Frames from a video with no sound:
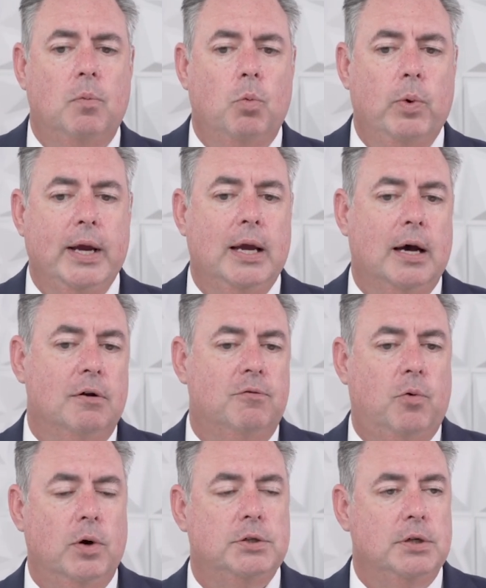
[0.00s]
We
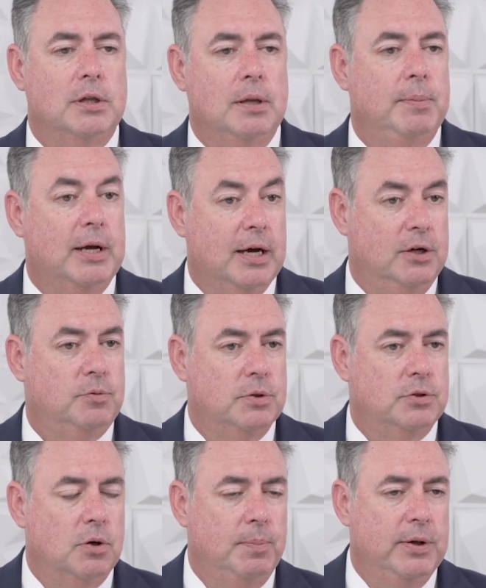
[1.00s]
unfortunately, because we're
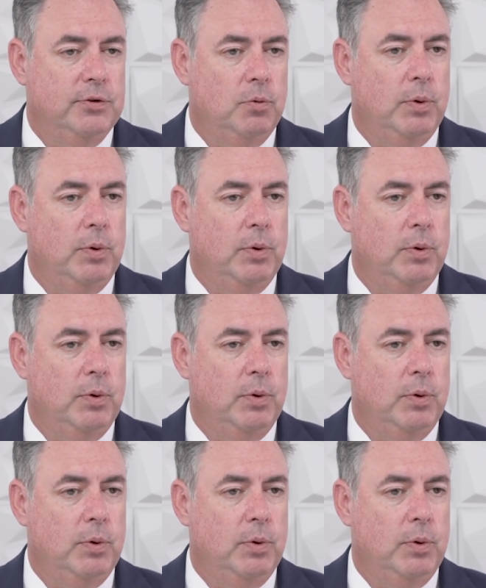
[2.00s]
so busy,